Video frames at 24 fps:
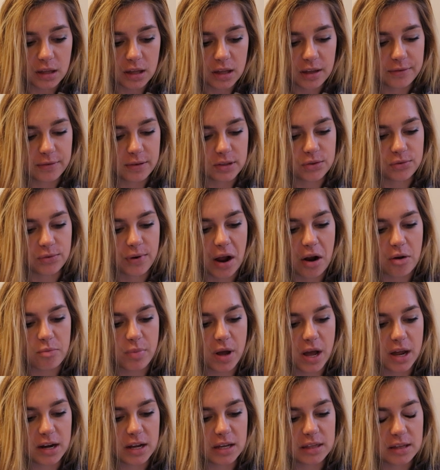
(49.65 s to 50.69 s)
If it's round
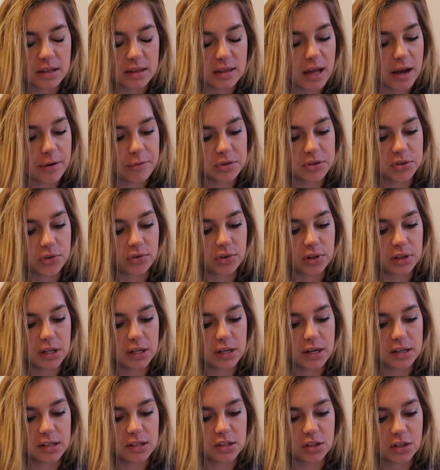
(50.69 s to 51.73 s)
penning, then that was a
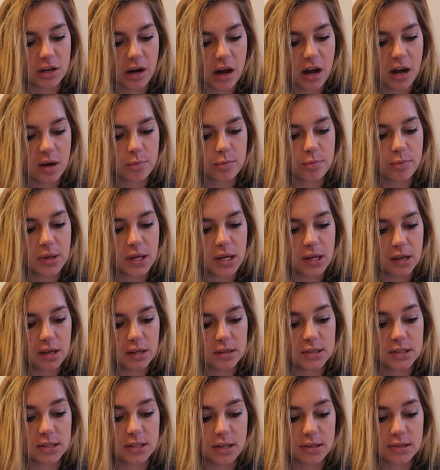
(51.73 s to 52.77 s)
really nice job being
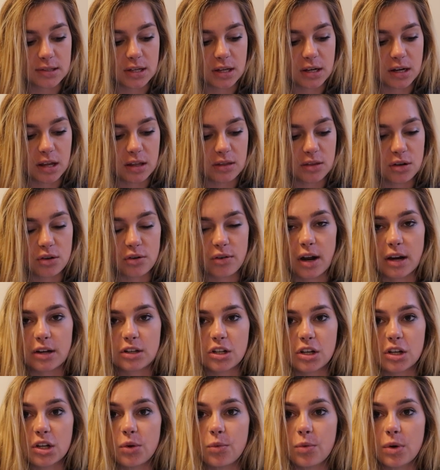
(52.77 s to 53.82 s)
consistent in the
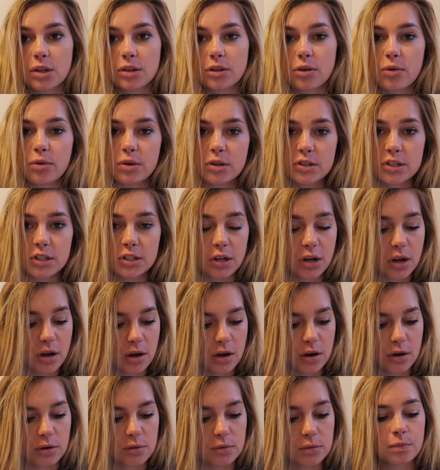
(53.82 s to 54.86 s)
direction you want the horse to
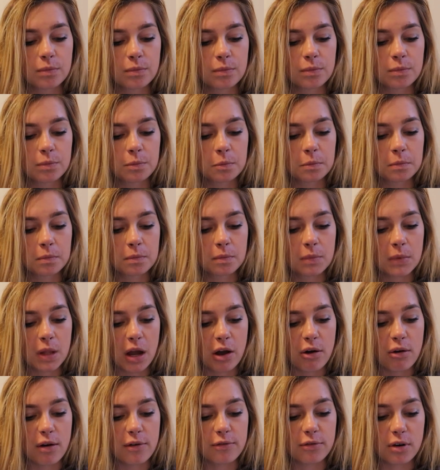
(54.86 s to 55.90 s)
go.
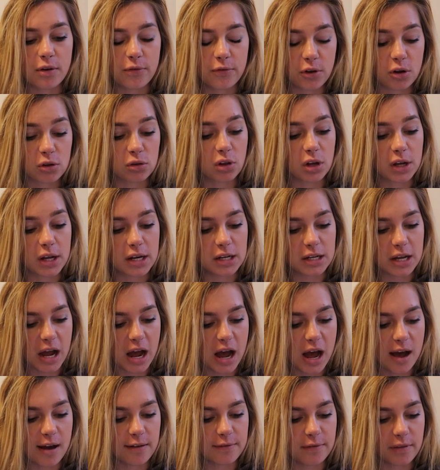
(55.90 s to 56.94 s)
However, if you're looking to
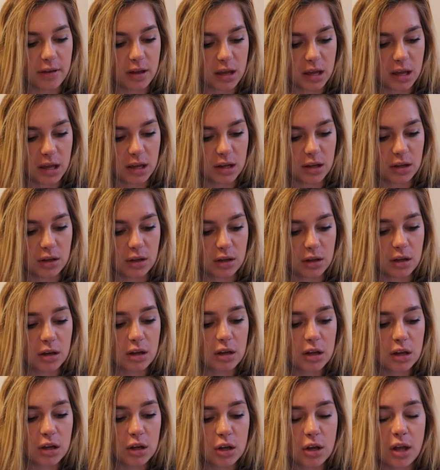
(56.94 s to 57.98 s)
have a
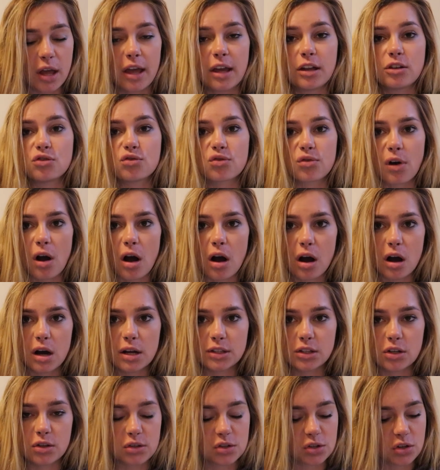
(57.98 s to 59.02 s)

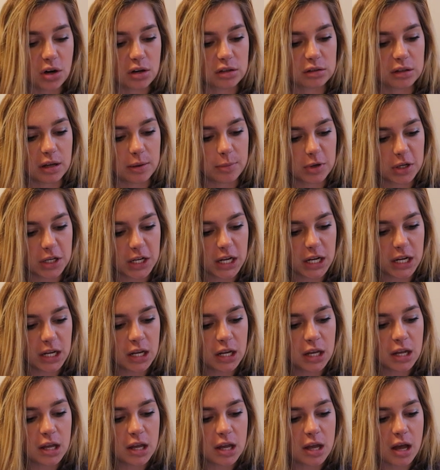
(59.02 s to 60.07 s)
draw to start liberty,
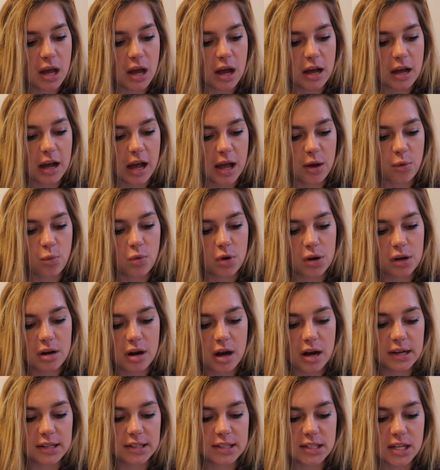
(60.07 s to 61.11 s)
I would
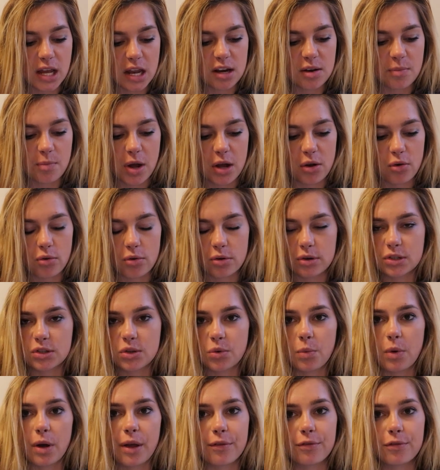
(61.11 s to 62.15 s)
not send my horse
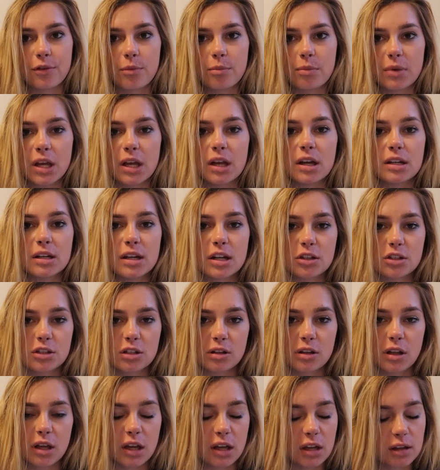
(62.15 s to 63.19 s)
away from me
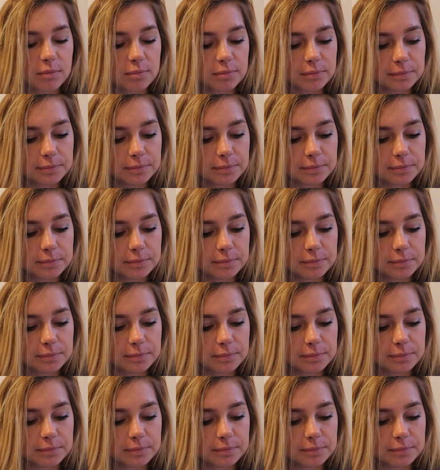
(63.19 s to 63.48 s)
initially.